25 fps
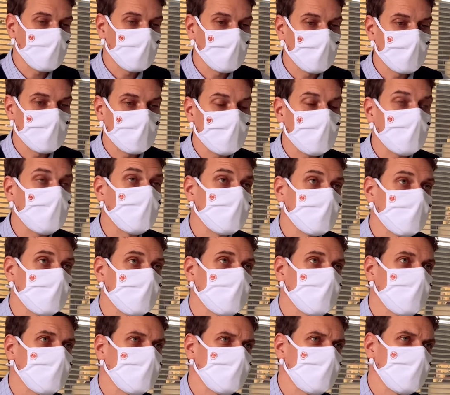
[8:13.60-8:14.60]

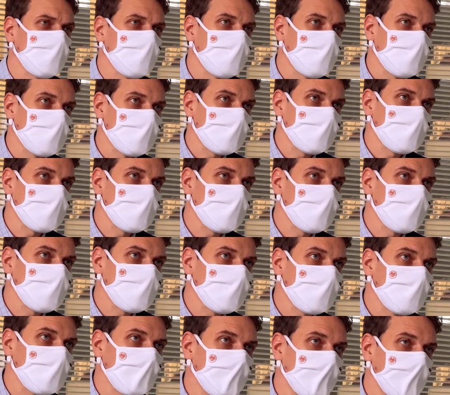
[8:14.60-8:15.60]
sources do you want to
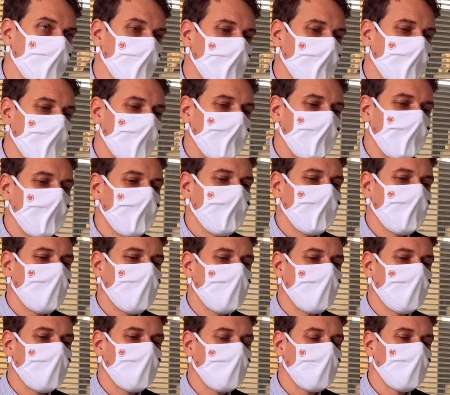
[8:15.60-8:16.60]
use.
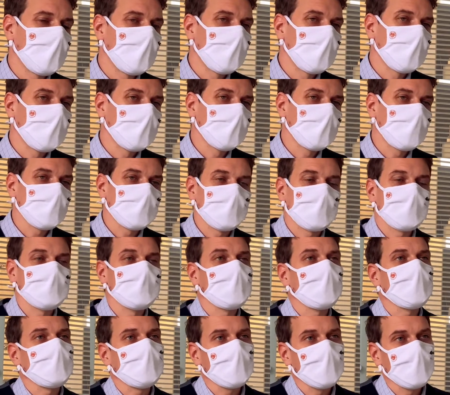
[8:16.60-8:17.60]
Because there's
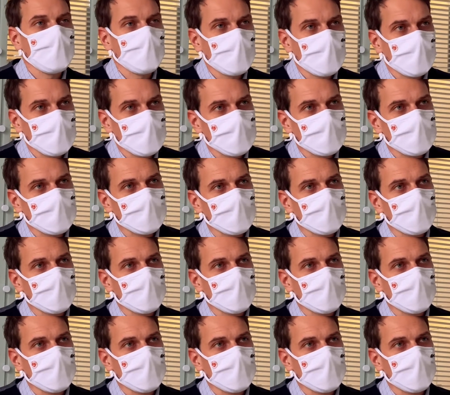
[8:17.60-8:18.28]
nothing worse